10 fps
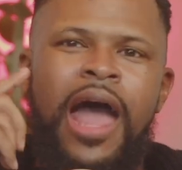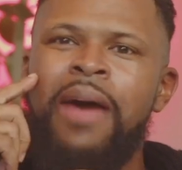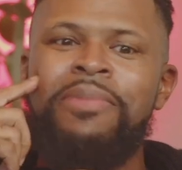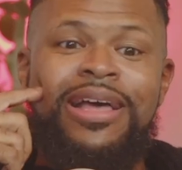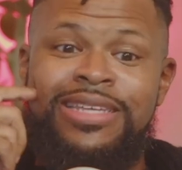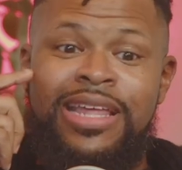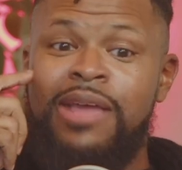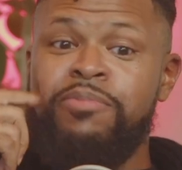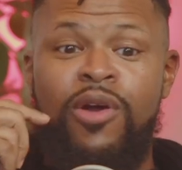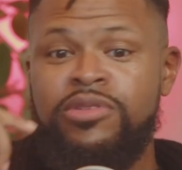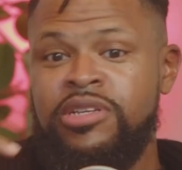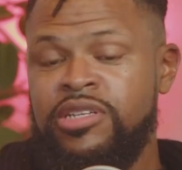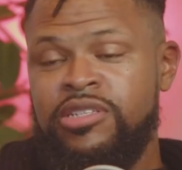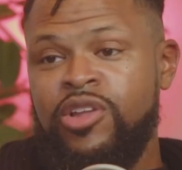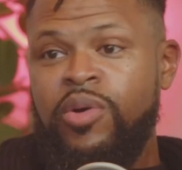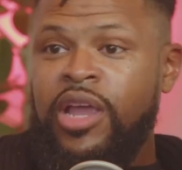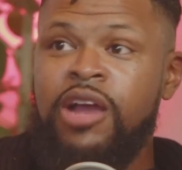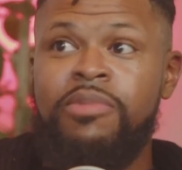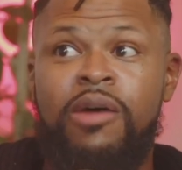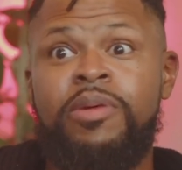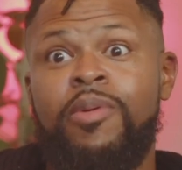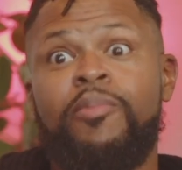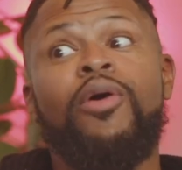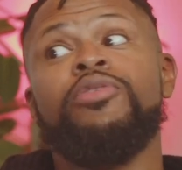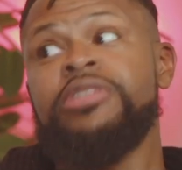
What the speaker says: I'm not saying they personally just don't care about people per